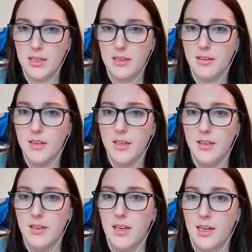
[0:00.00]

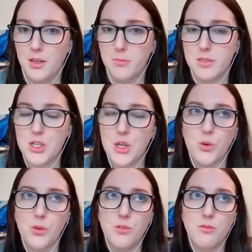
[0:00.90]
And
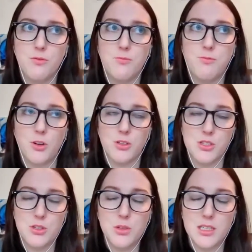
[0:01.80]
so for
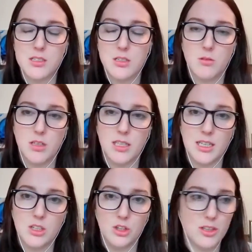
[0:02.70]
students who are like
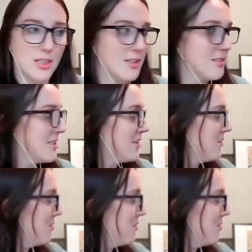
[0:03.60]
looking to,